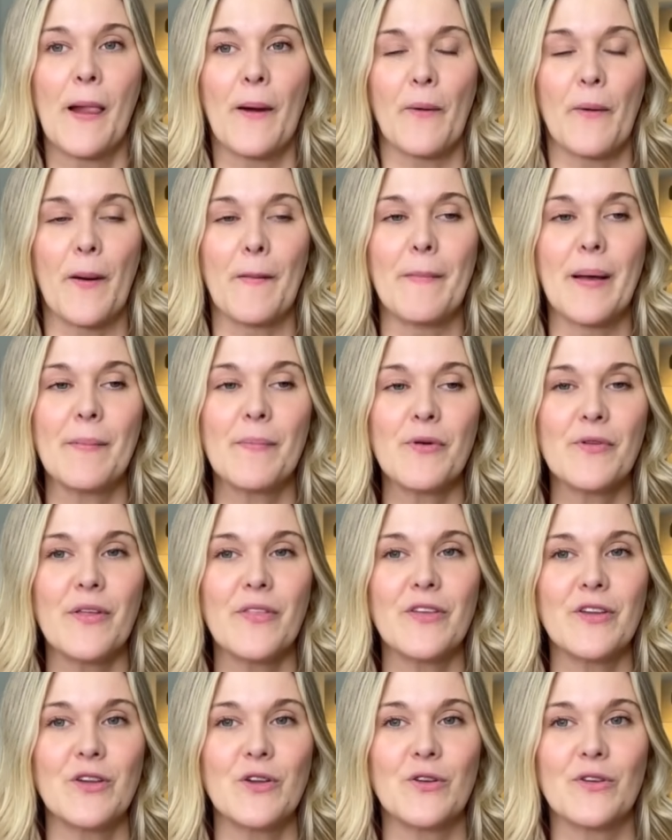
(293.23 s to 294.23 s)
Remember that
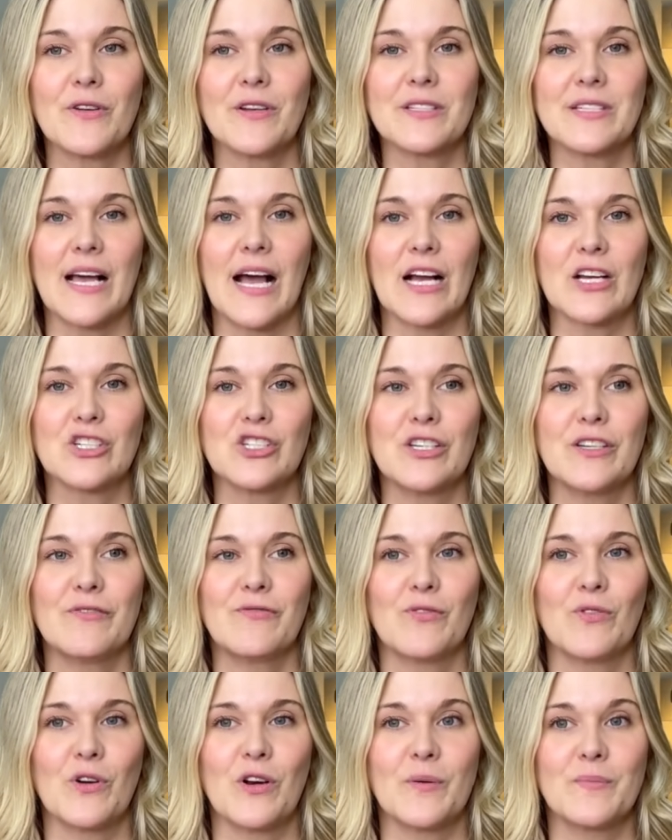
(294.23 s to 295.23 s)
the uterus actually
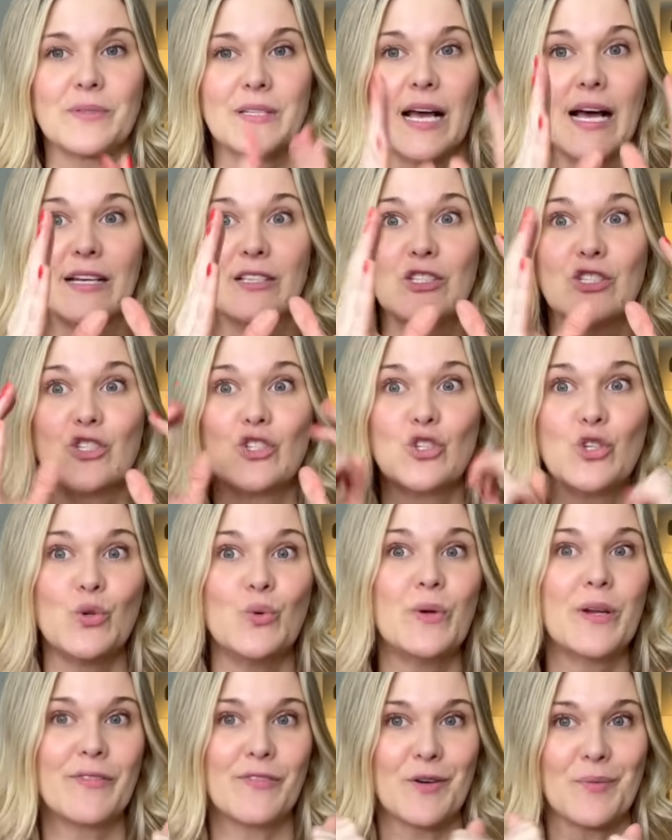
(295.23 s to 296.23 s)
forms as
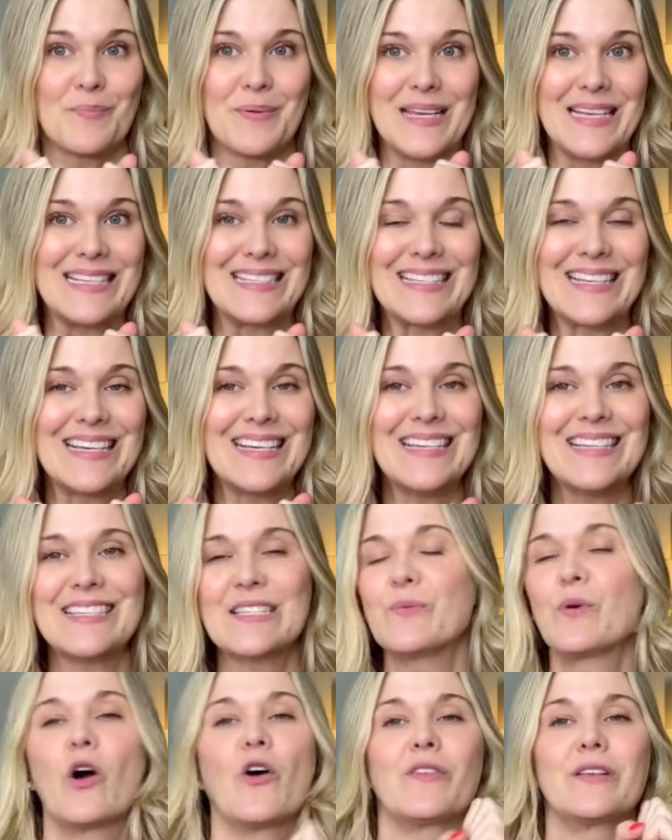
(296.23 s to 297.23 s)
two different
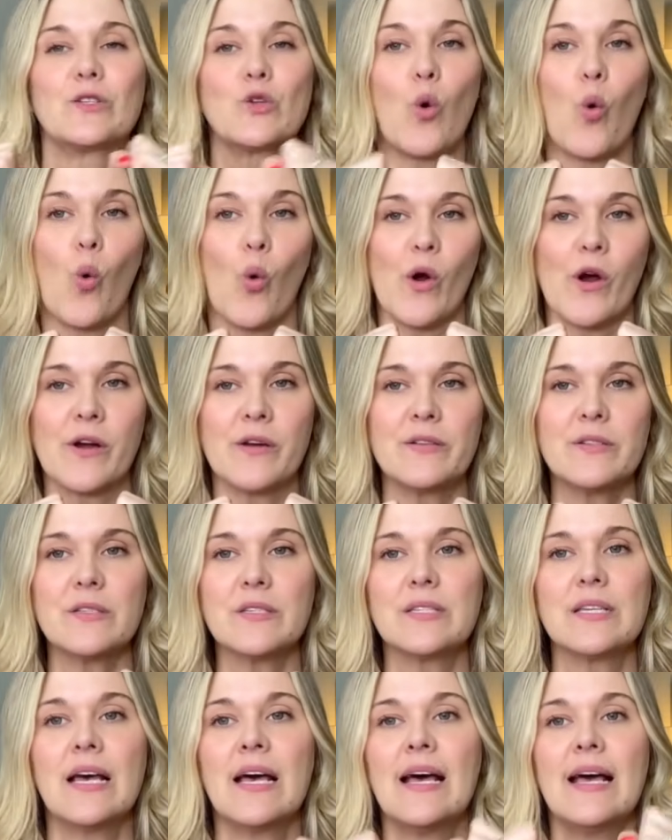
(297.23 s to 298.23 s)
pieces called these
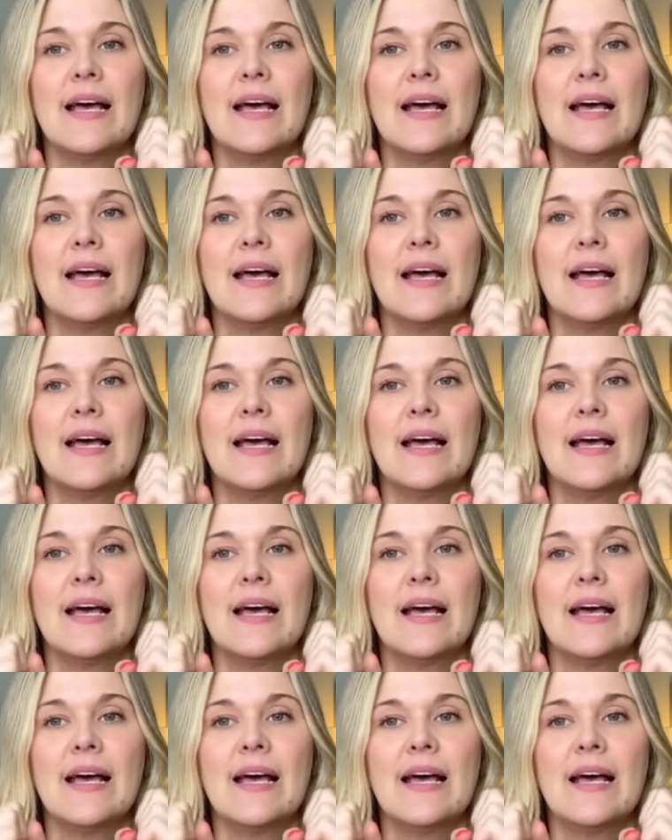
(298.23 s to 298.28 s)
horns,